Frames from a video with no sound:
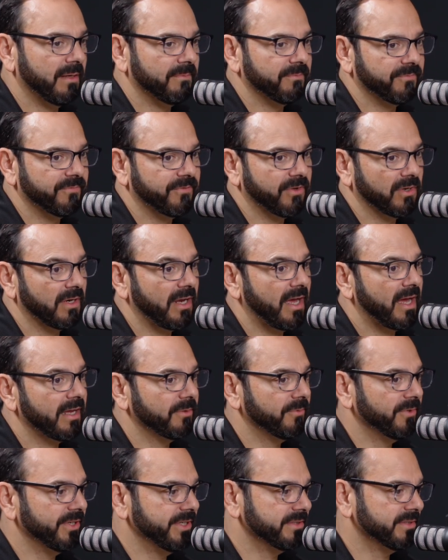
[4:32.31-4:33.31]
for a lot
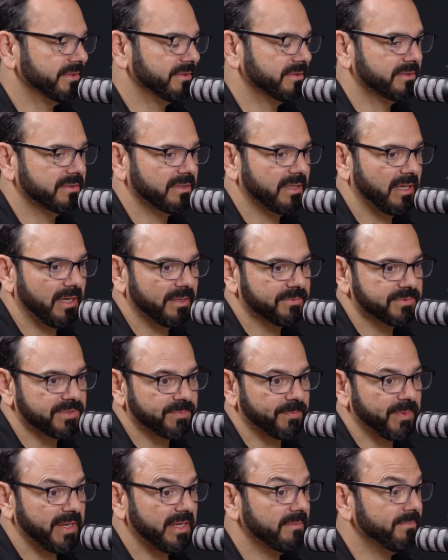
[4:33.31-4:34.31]
of reasons,
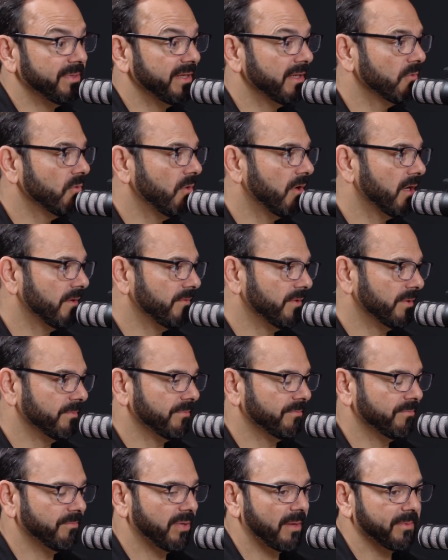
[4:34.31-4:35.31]
speed being one of
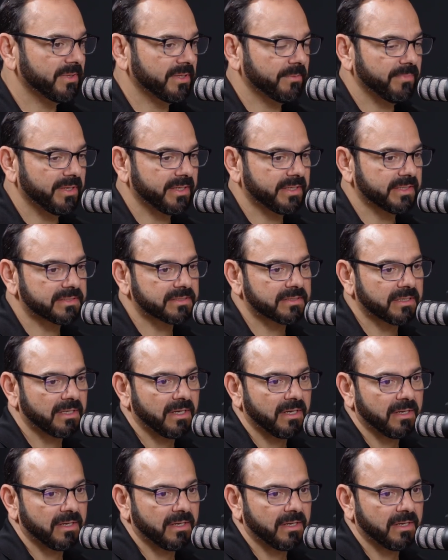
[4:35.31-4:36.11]
them, probably the biggest